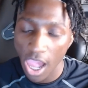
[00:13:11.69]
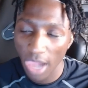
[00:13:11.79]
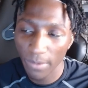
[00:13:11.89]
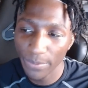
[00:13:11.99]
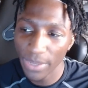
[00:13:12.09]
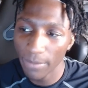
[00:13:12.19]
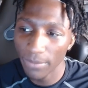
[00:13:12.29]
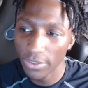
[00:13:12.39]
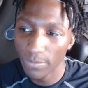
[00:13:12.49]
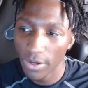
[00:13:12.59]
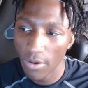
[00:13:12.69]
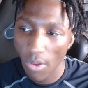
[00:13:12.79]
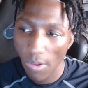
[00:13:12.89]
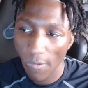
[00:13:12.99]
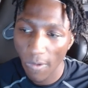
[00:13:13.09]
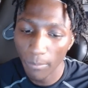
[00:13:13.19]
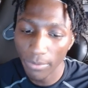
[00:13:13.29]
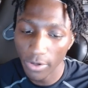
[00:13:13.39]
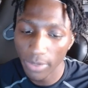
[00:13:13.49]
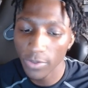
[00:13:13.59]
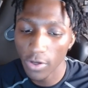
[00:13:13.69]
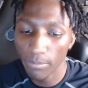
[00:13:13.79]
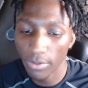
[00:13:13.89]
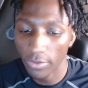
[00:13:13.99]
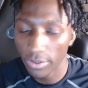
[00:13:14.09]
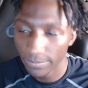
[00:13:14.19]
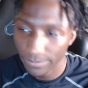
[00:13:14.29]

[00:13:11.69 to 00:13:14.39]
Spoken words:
I be paying bills, bro. I'm broke. I'm going broke.